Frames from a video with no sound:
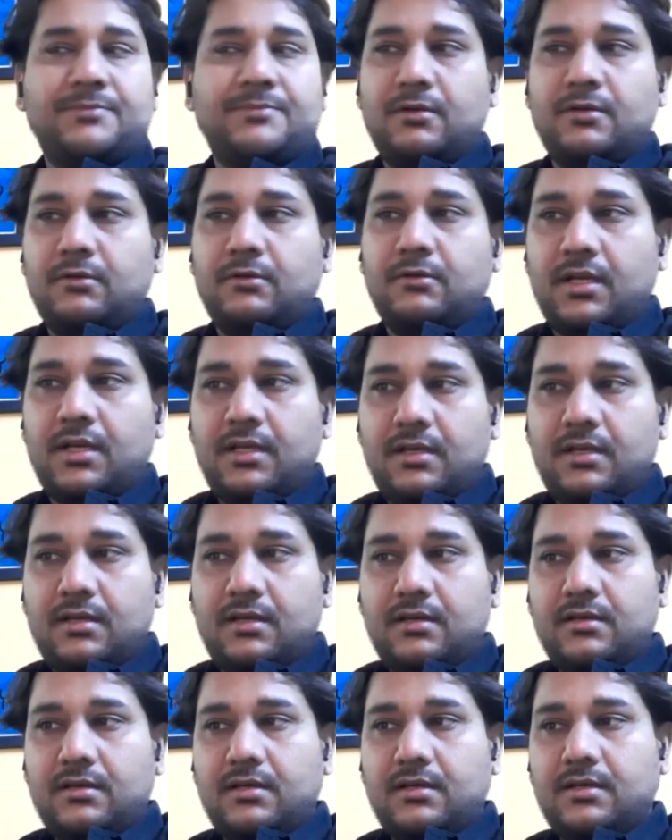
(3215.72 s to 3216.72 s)

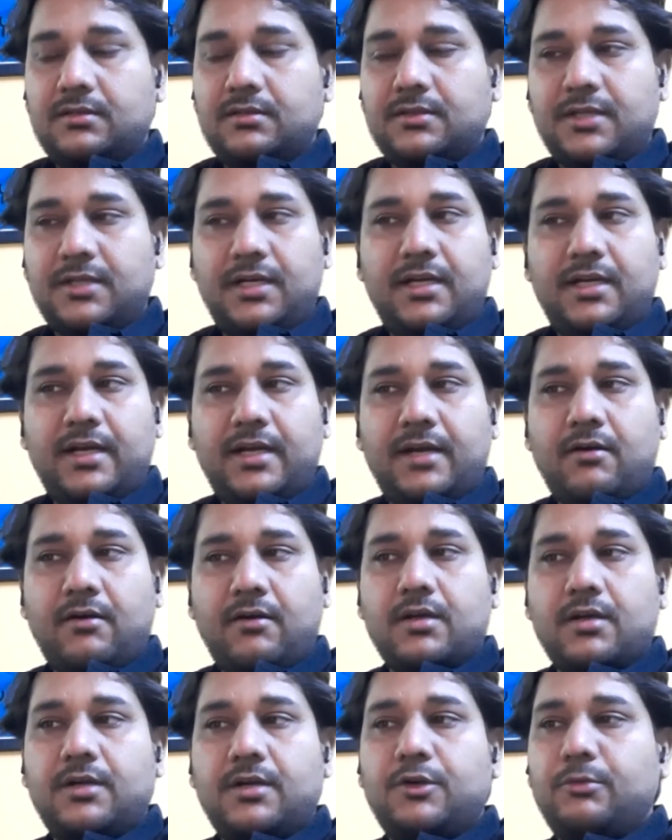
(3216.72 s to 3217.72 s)
absolutely thrilled and
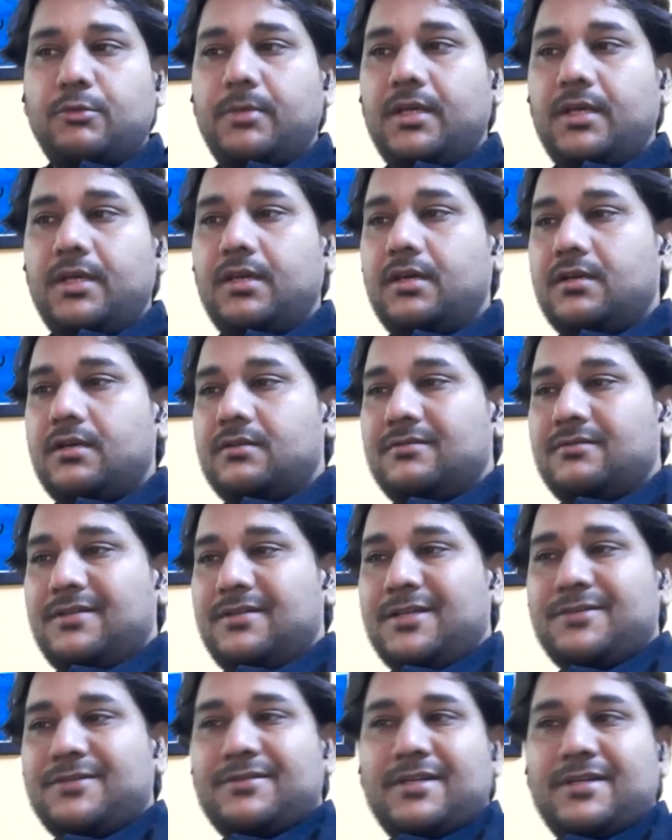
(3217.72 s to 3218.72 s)
honored to be here.
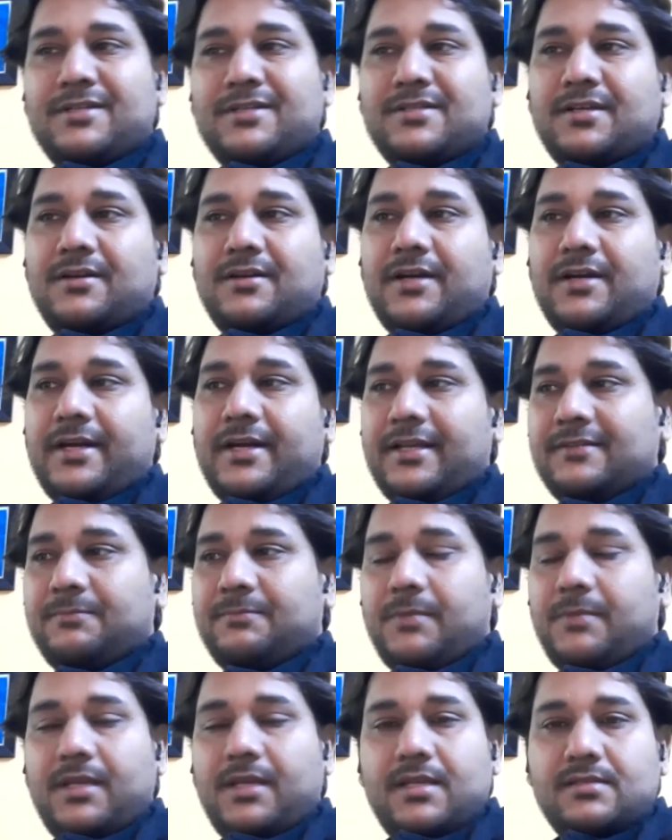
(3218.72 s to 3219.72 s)
It's a great
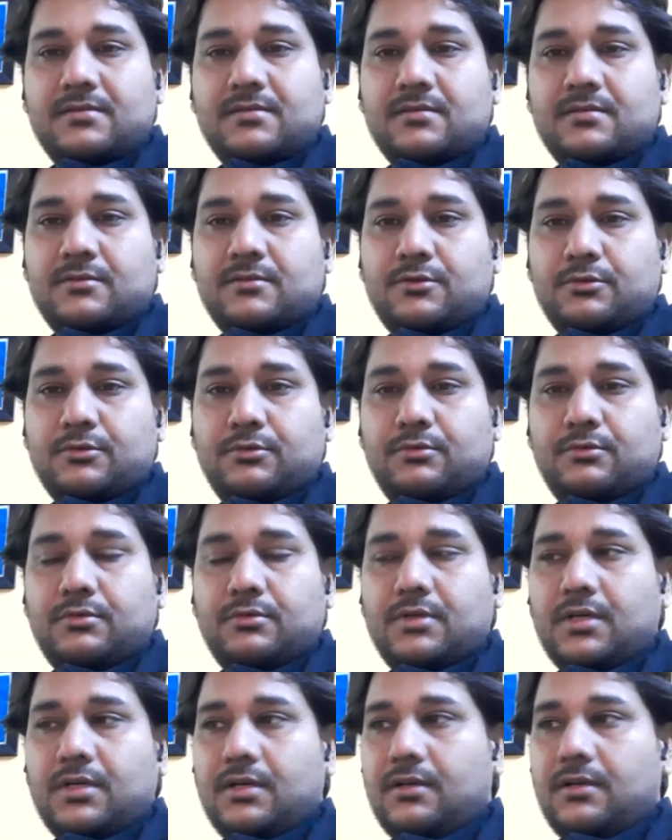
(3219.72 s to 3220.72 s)
experience to
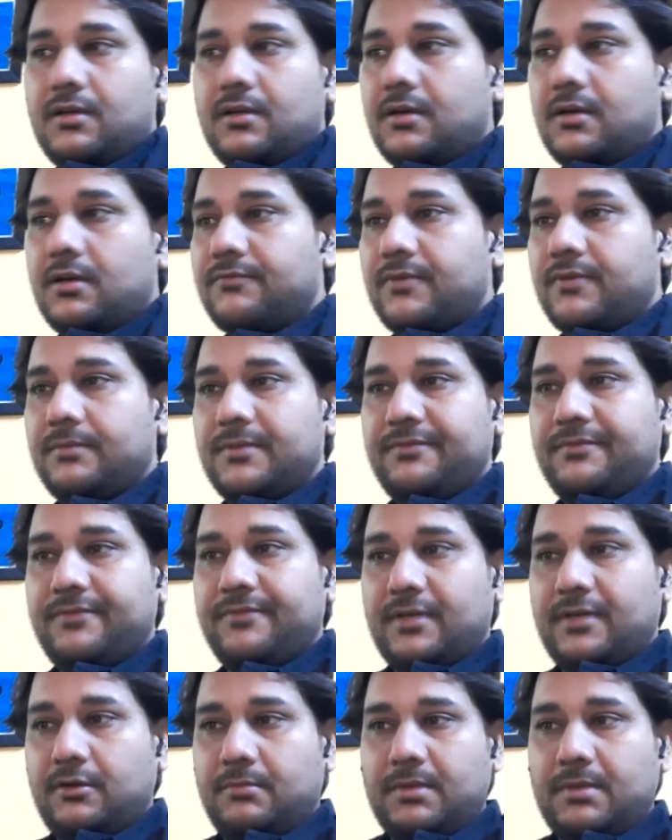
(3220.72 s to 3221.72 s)
learn from the
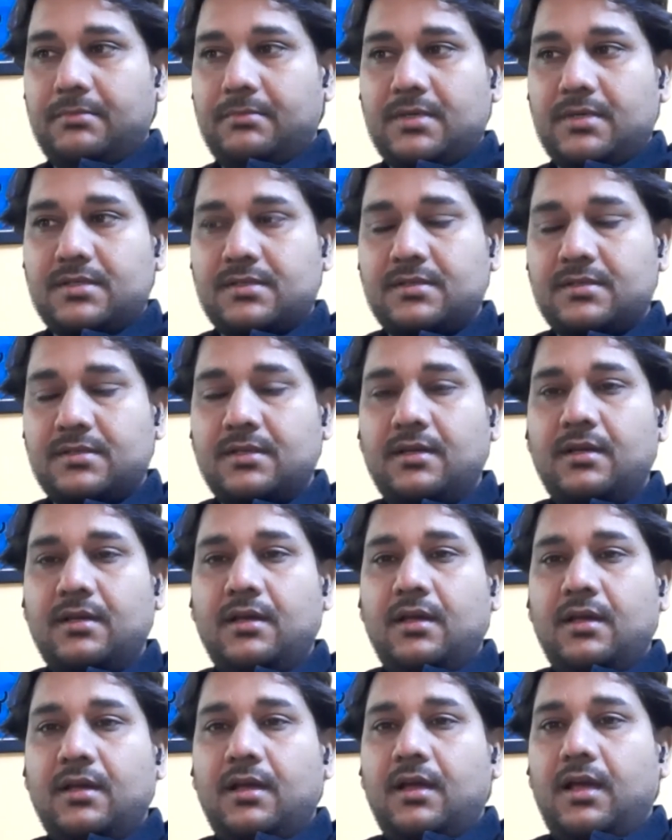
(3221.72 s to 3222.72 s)
fellow members,
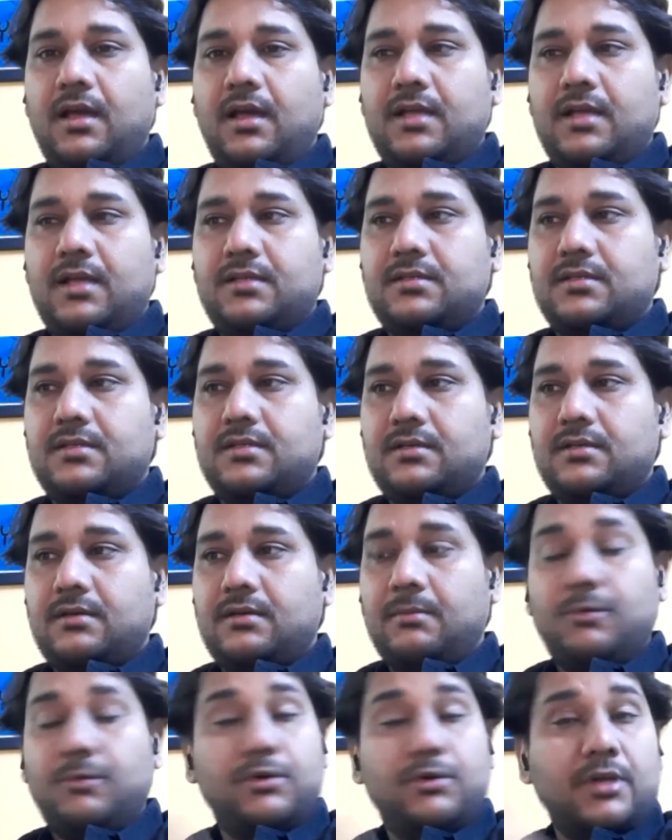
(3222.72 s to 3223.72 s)
and
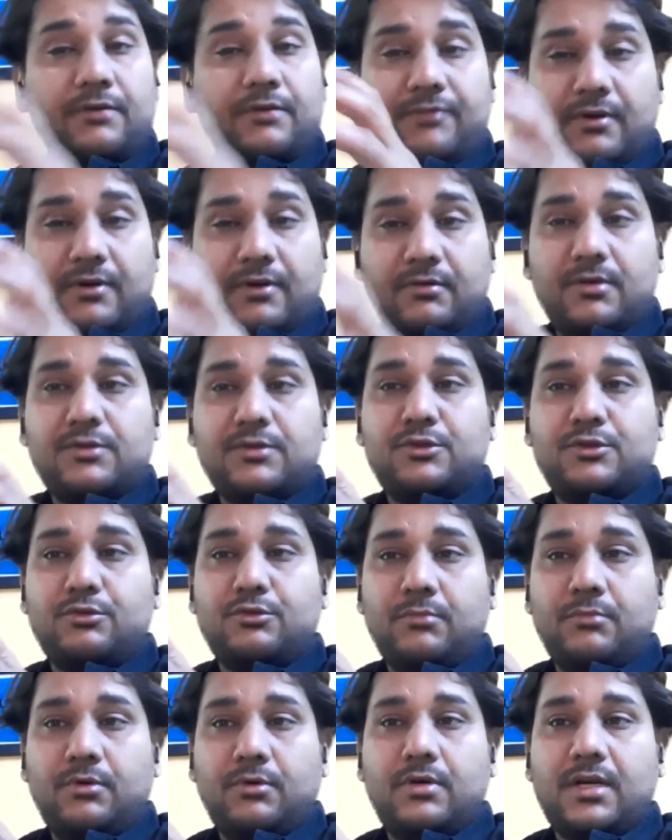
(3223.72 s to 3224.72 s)
I'm looking forward
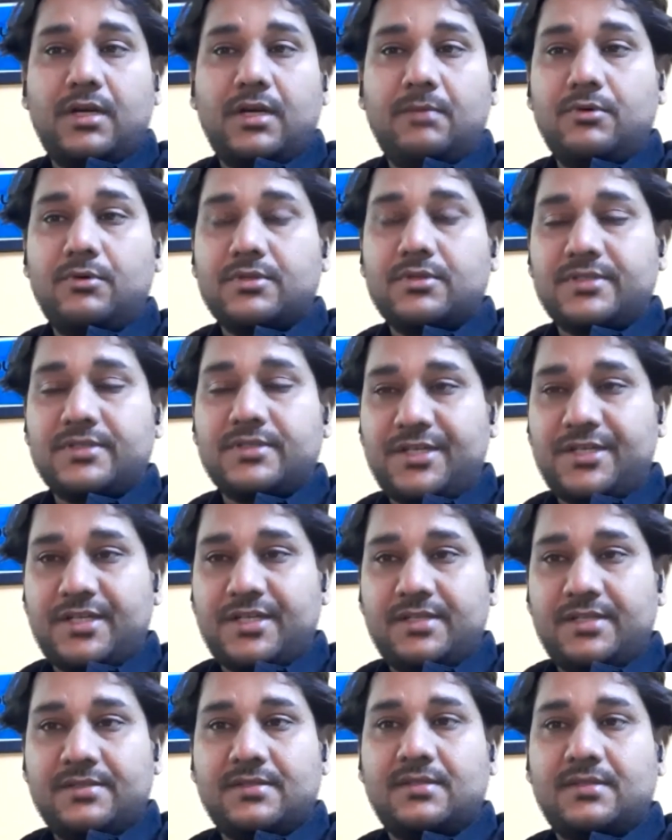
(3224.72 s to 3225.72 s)
to more and more
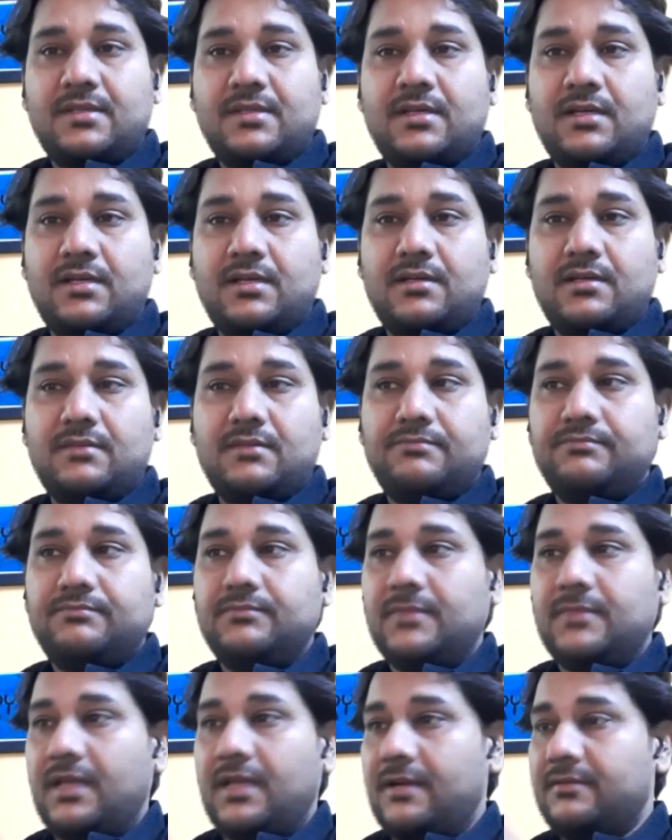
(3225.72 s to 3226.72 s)
sessions.
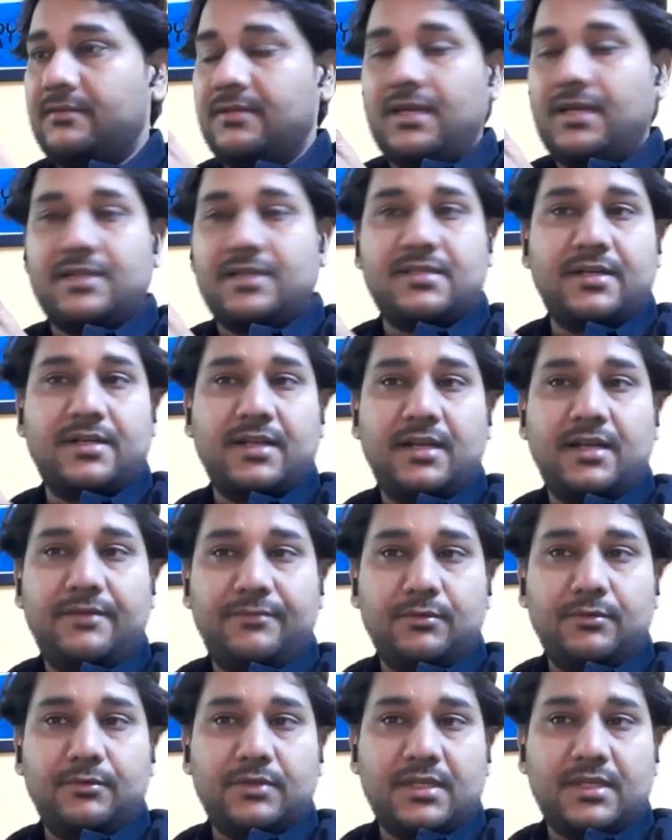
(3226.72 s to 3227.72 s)
There are certainly
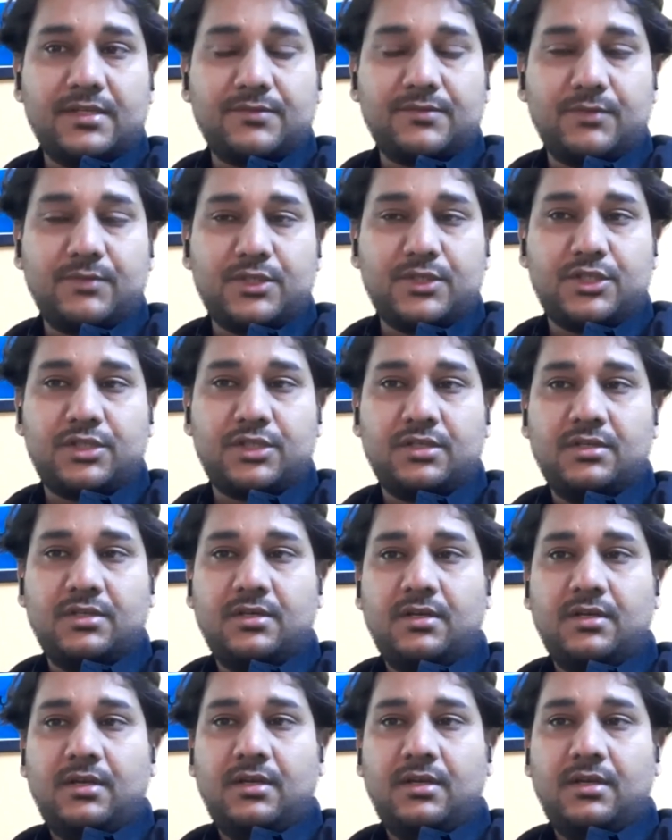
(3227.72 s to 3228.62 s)
few things which